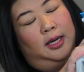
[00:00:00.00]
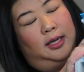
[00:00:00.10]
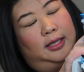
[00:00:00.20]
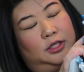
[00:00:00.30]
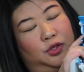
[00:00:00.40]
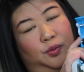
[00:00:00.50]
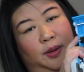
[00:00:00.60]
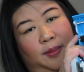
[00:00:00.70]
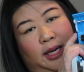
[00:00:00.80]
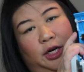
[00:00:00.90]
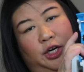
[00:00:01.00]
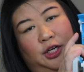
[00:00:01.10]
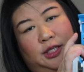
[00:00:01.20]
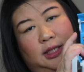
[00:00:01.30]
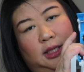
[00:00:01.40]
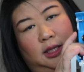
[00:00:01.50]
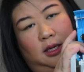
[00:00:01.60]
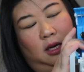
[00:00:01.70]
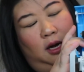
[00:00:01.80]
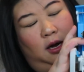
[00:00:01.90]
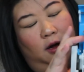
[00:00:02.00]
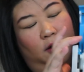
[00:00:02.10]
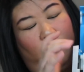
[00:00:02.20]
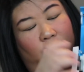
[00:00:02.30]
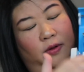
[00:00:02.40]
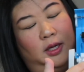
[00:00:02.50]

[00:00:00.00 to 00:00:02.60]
it's 3 meters of